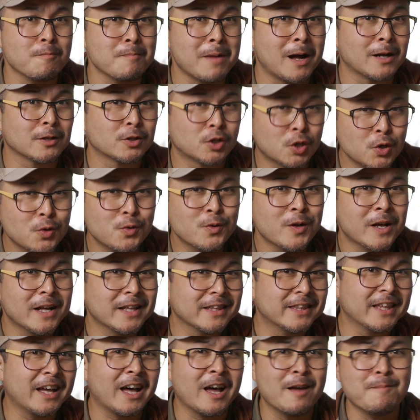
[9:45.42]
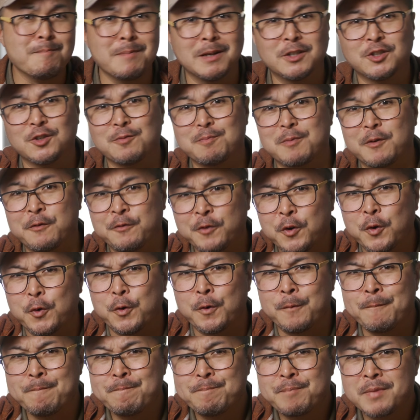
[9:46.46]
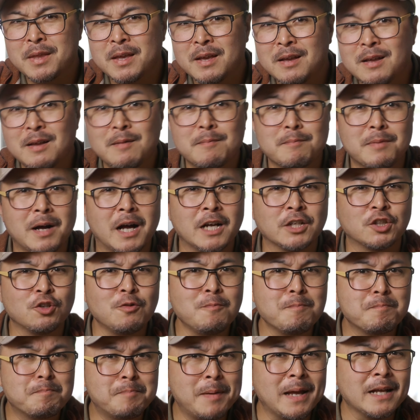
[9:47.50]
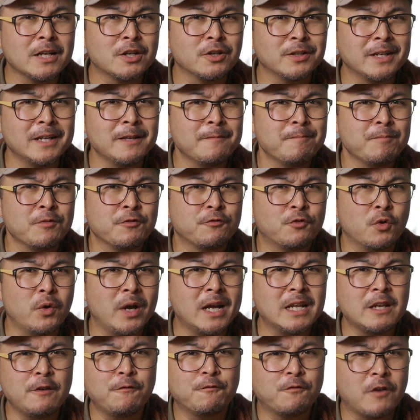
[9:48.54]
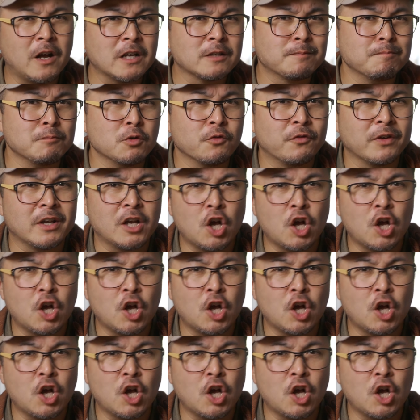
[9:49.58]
Mark II that I mentioned before. But I don't bank on it for any fast moving